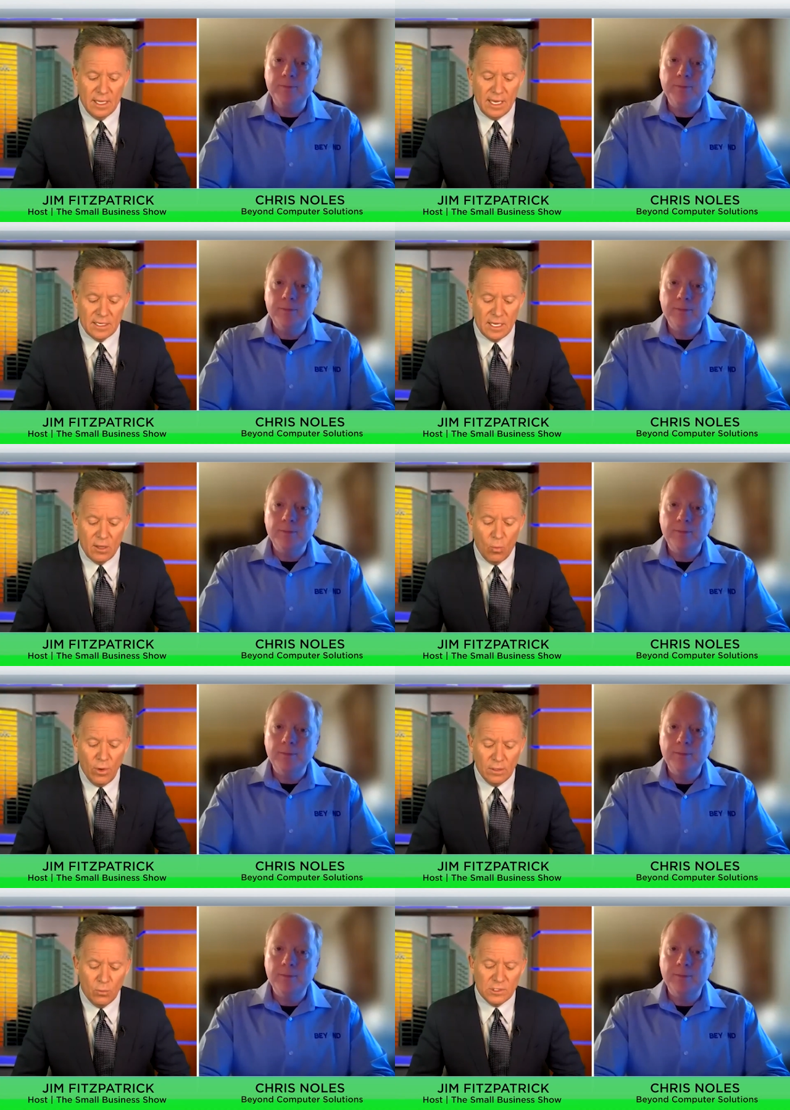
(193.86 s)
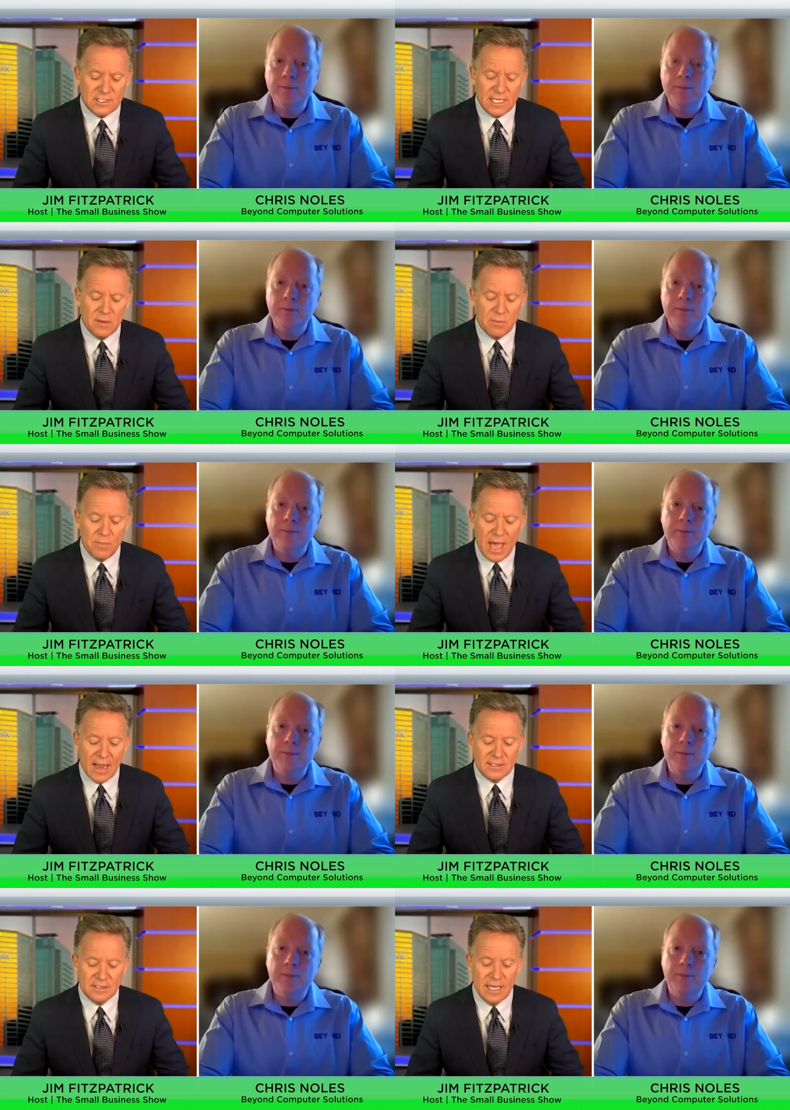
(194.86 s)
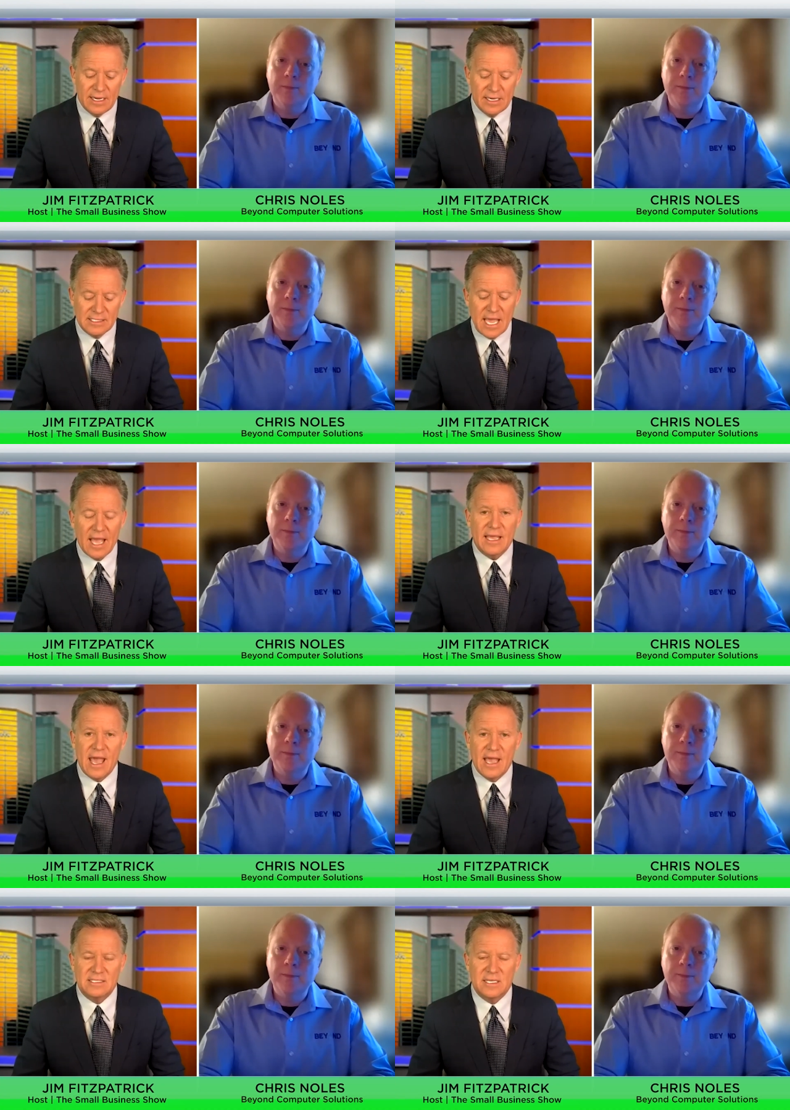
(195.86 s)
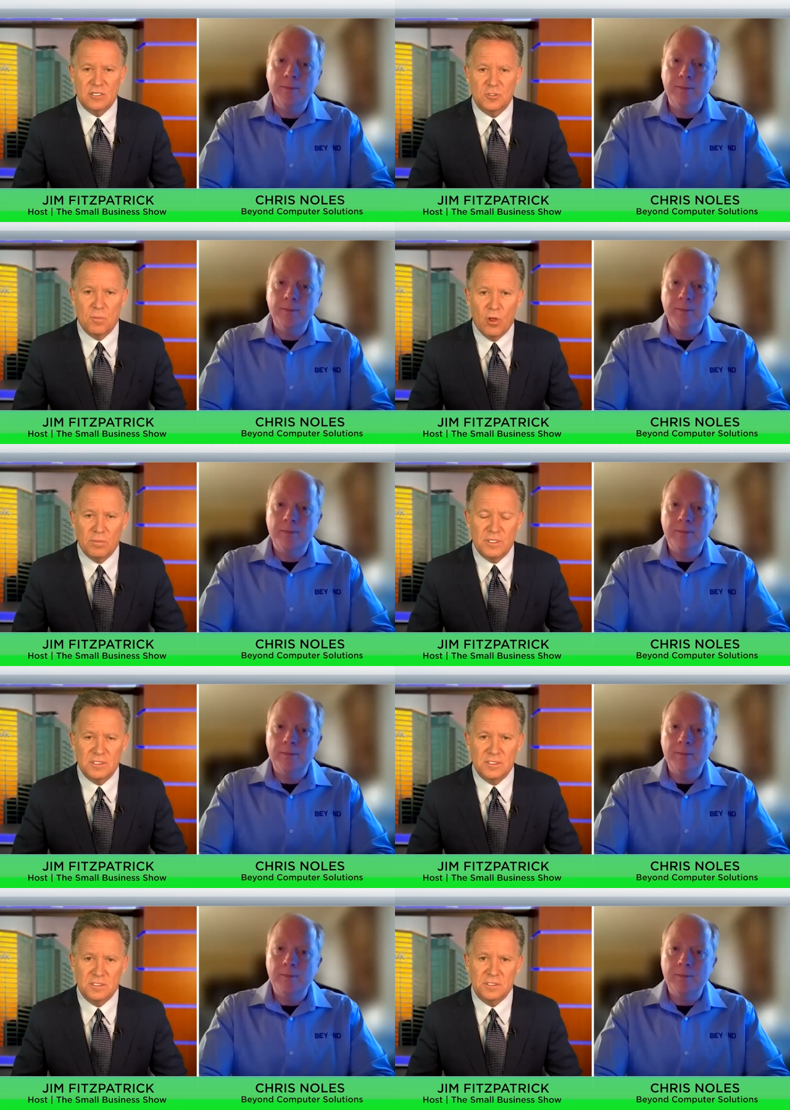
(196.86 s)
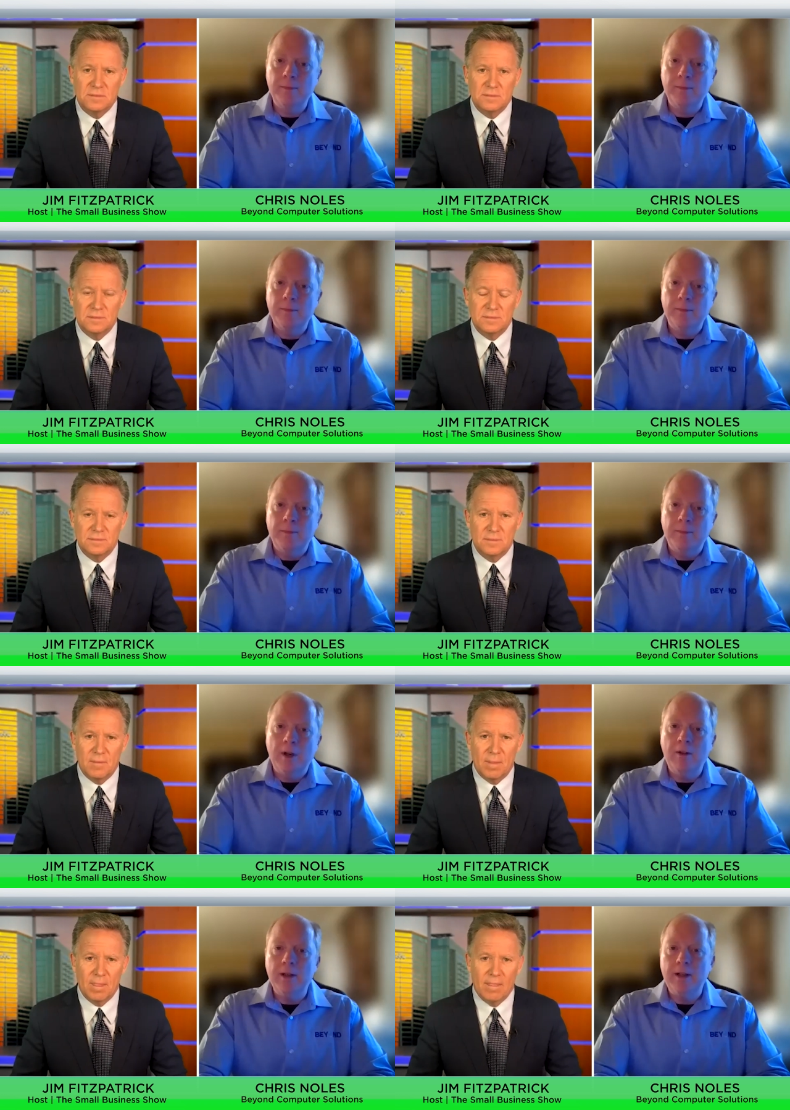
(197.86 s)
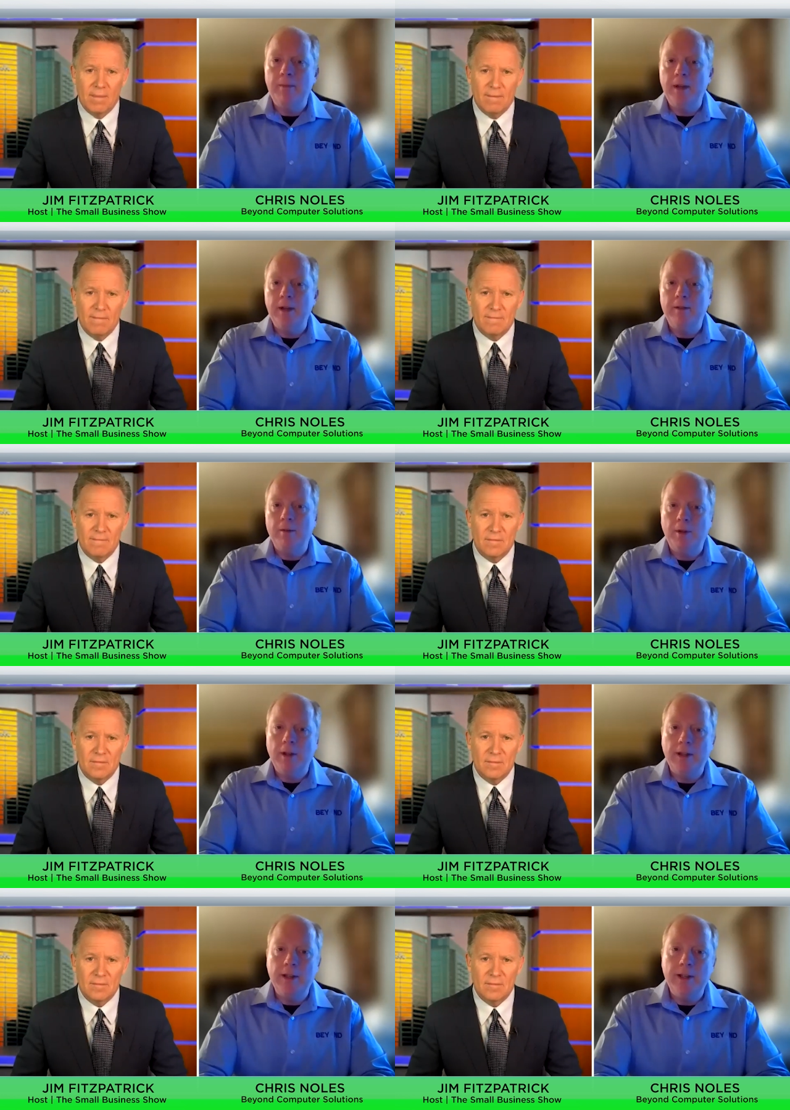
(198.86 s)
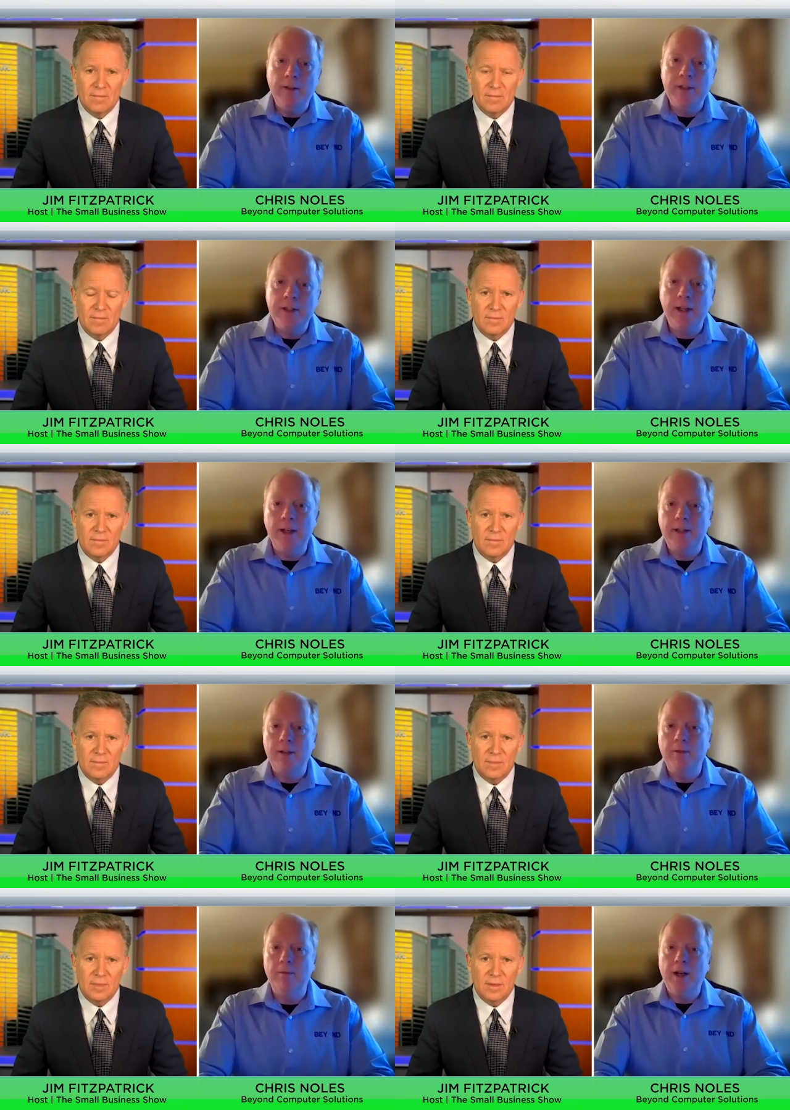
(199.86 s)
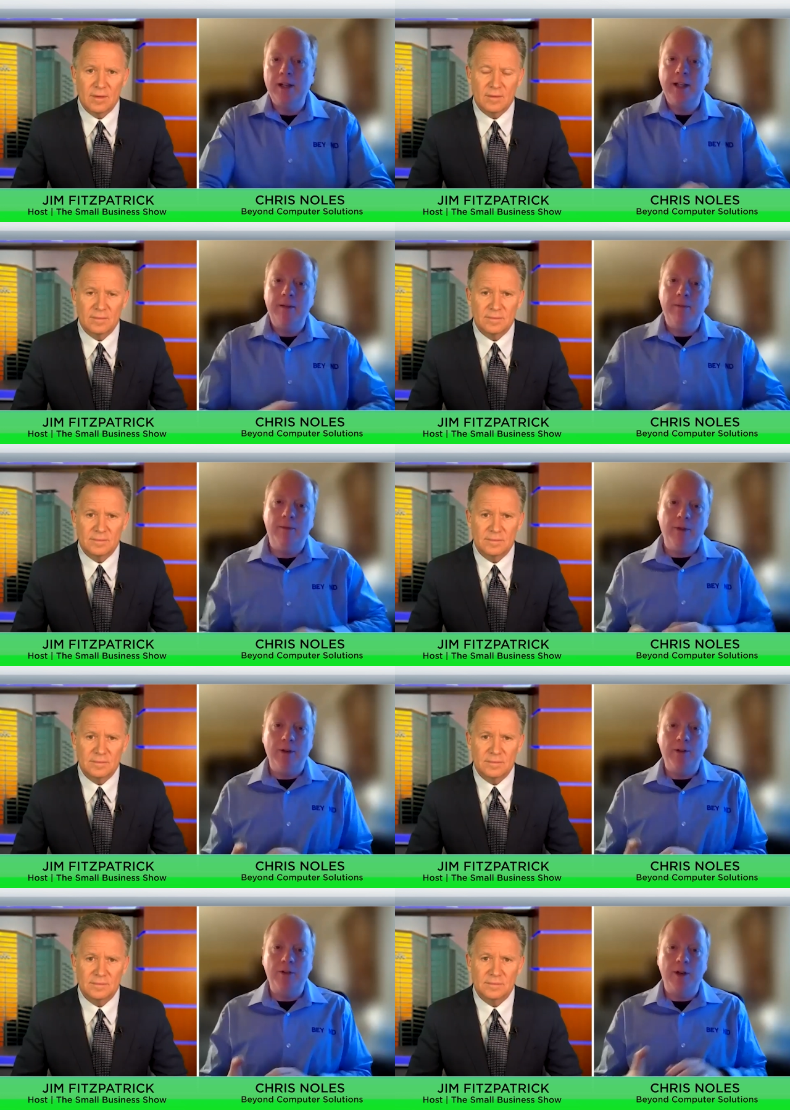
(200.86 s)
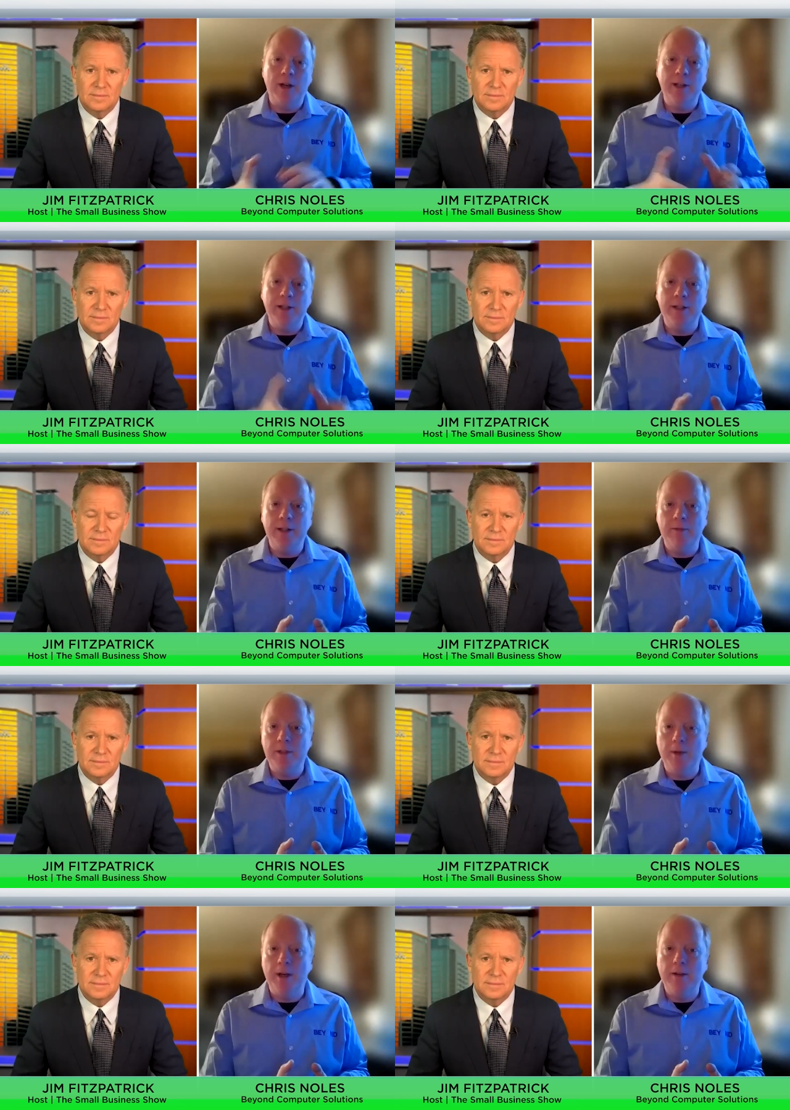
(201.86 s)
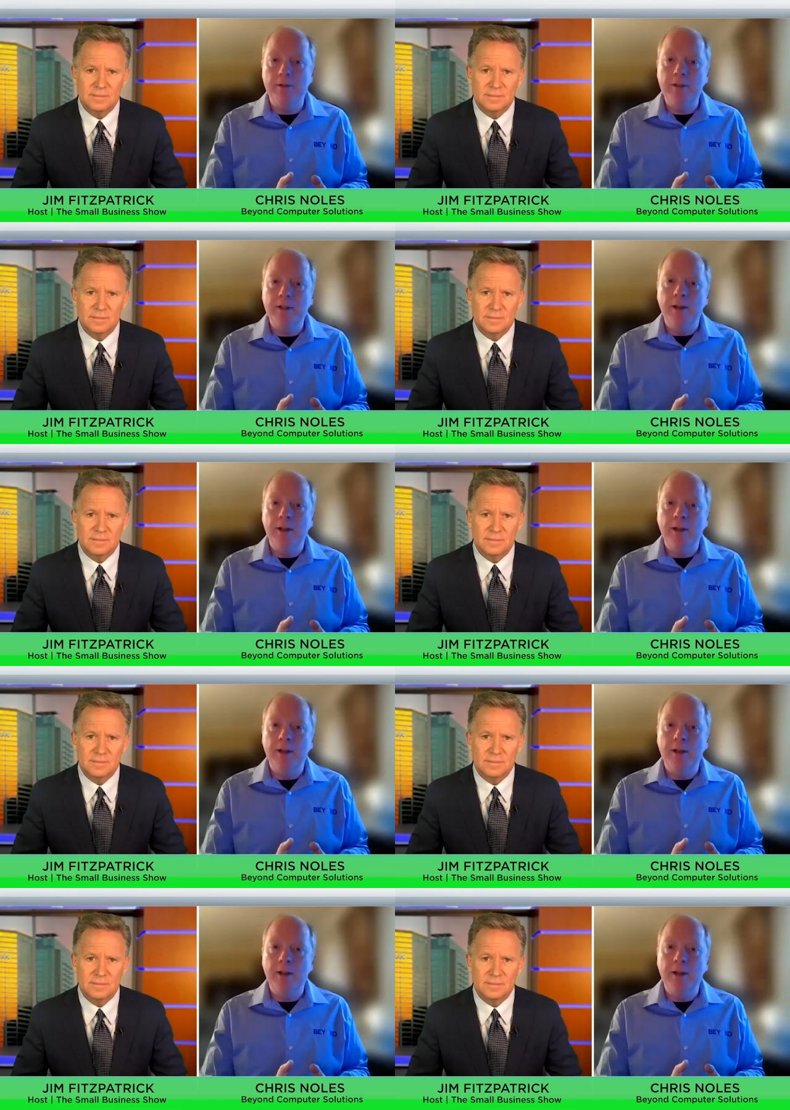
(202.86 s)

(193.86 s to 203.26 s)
Speaker 1: And uh, what what's the impact that an attack has on a small business? Oh, it can be completely
Speaker 2: devastating. So my team, we are trained incident responders,